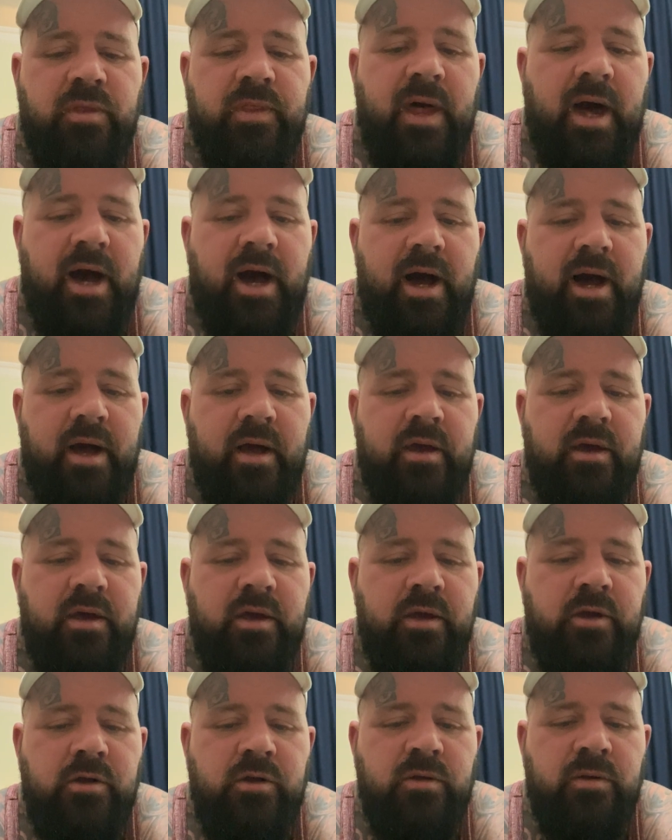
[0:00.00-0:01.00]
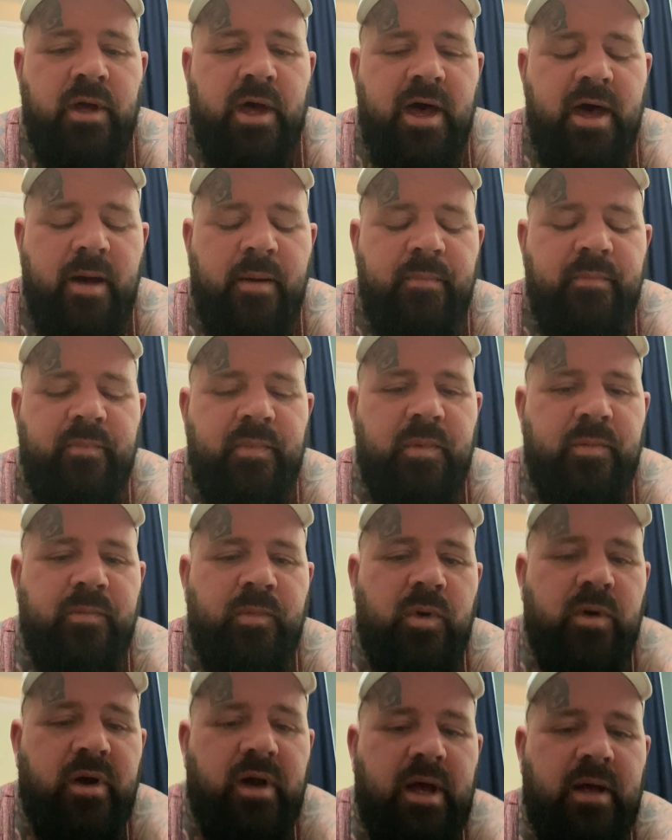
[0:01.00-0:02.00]
that, um,
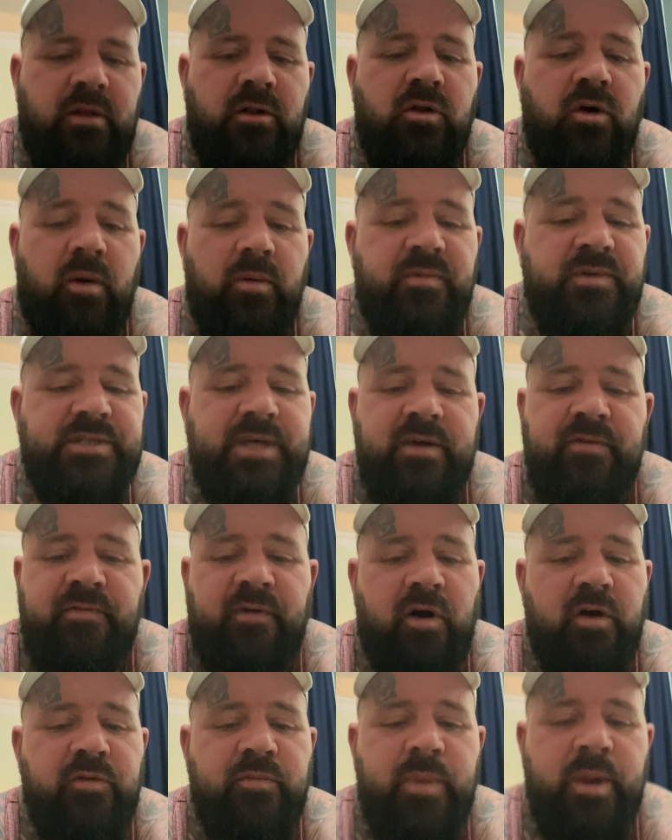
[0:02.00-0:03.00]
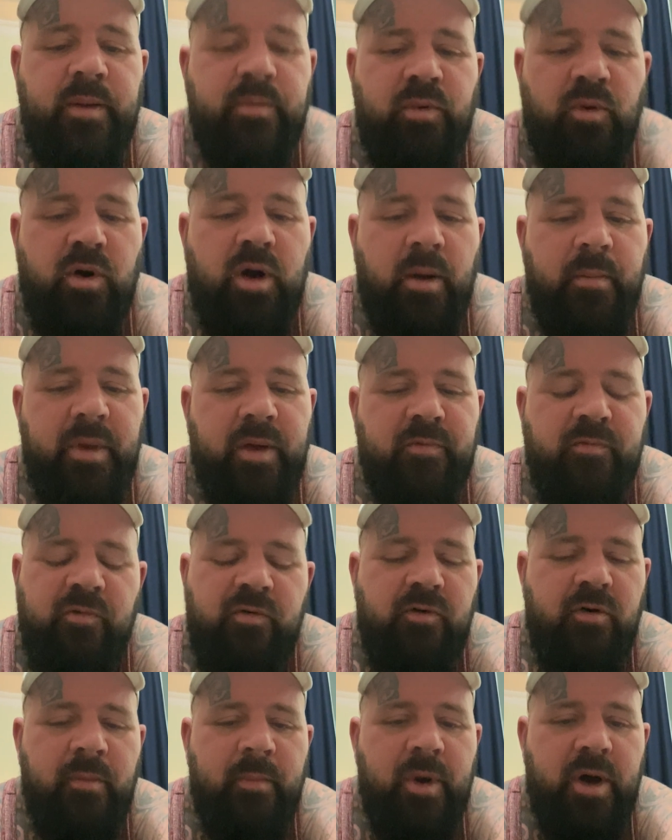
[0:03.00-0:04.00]
of say five people come in
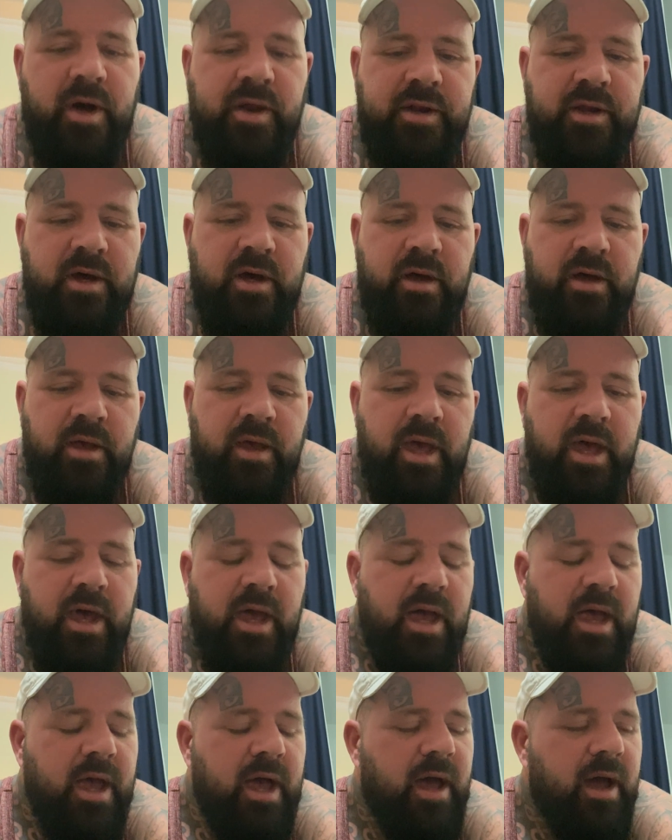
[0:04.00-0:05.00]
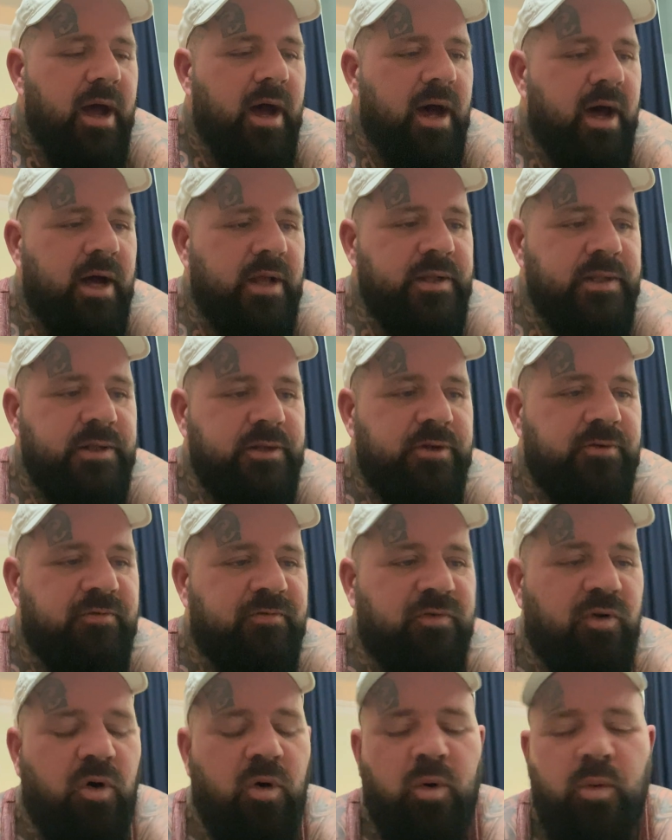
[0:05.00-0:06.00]
for a murder, and
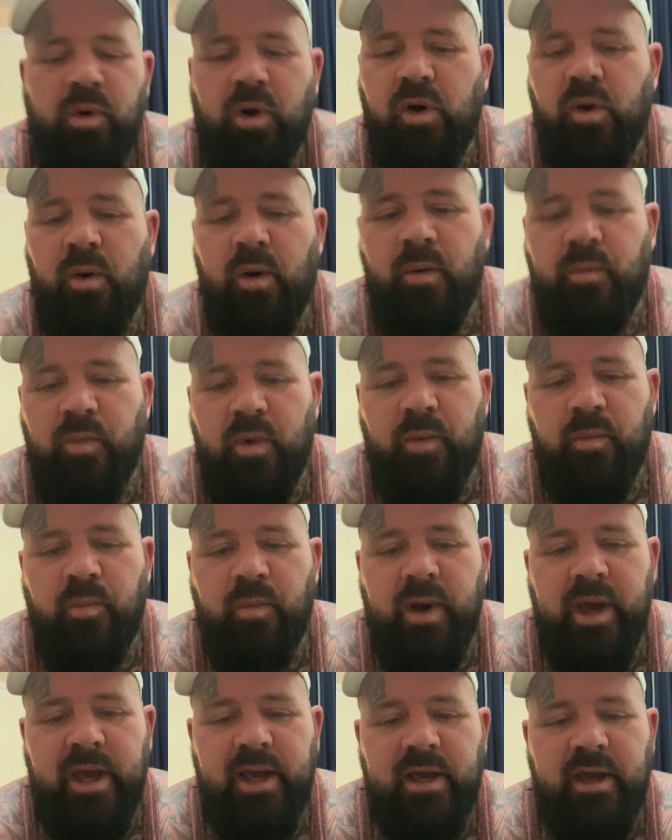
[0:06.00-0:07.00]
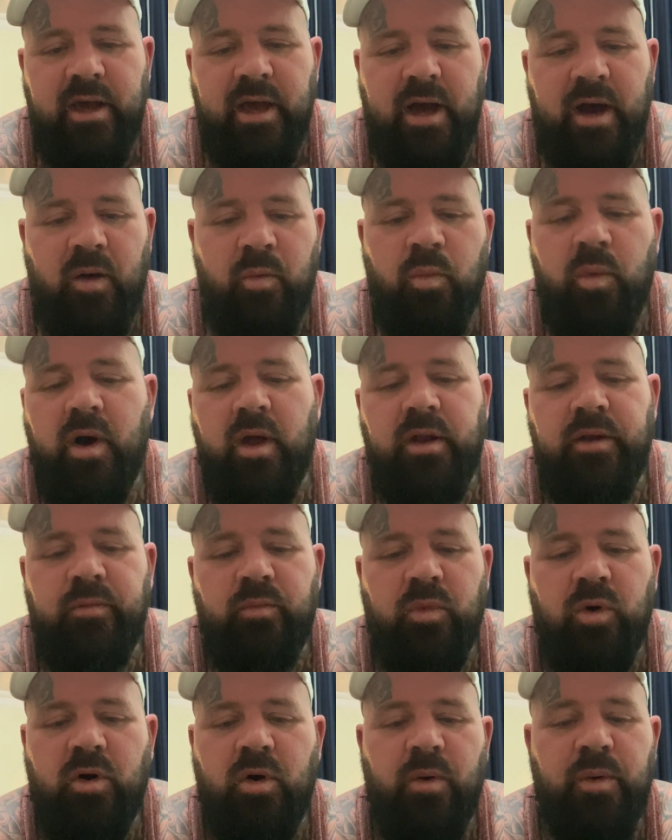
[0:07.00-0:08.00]
four will go on one wing and one
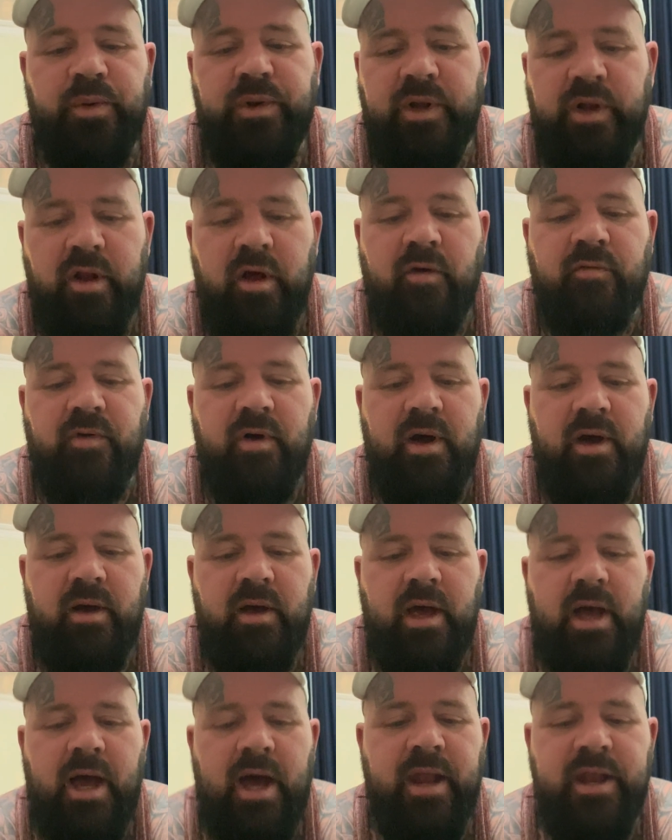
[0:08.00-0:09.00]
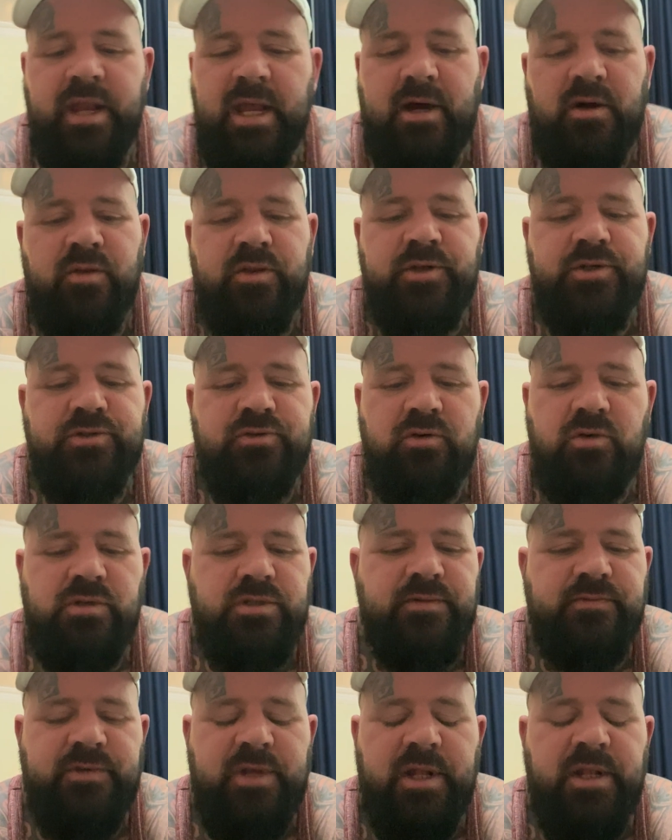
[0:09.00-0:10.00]
will go on another. And now the screws
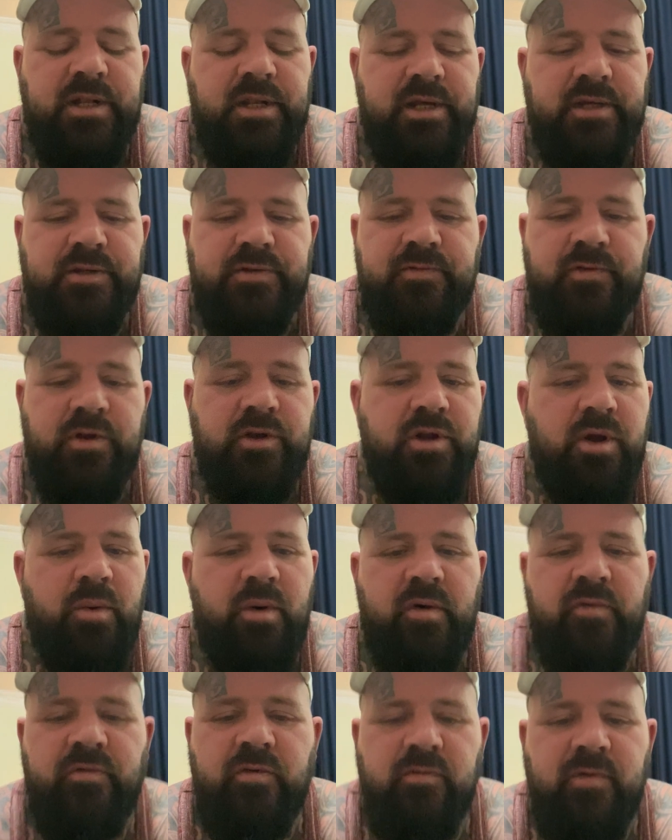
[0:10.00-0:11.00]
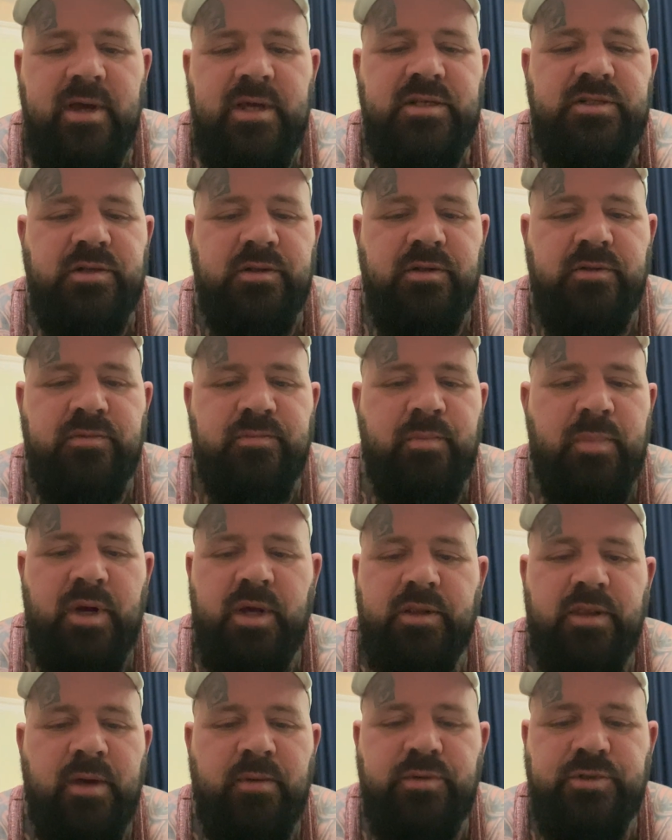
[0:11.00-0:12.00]
have done this for no other reason
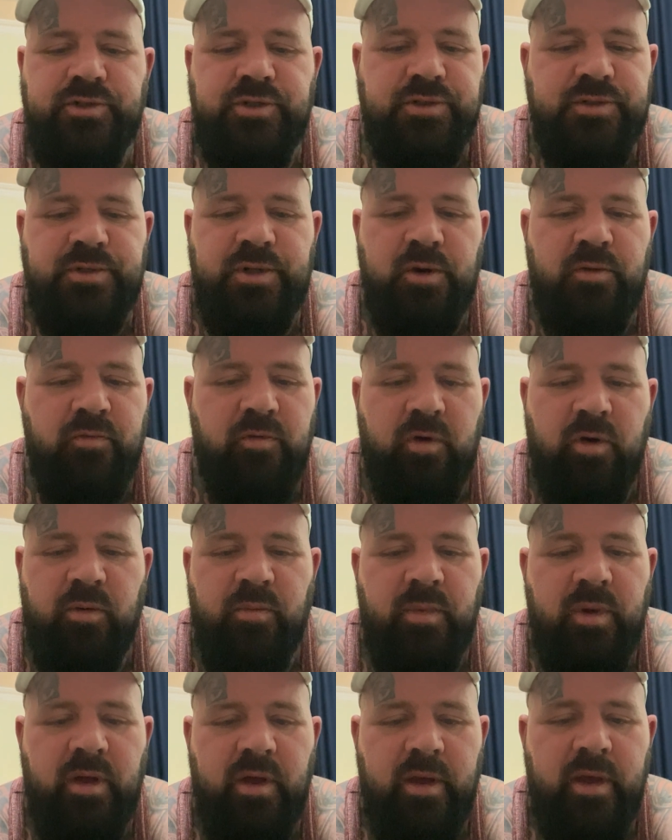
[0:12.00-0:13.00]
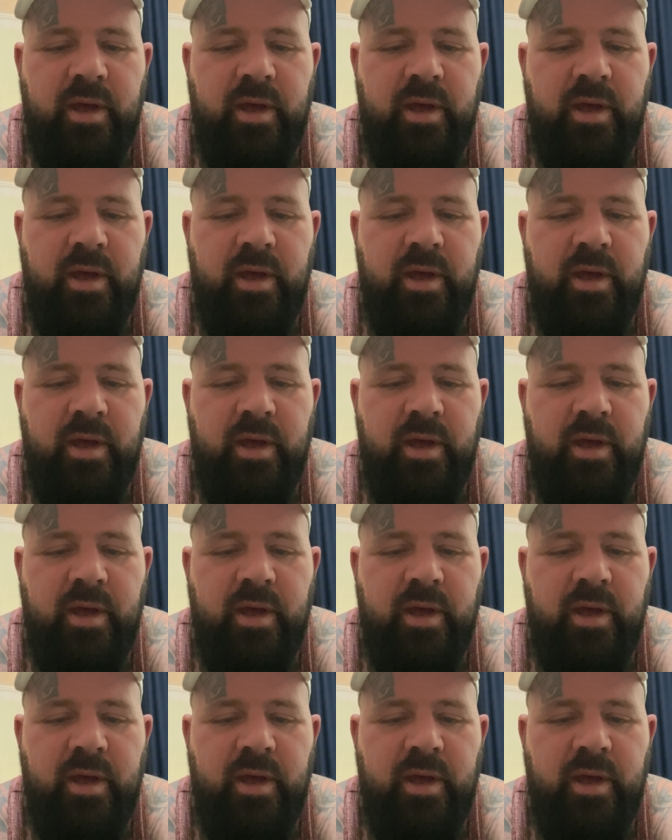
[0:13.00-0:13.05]
but there was just no room.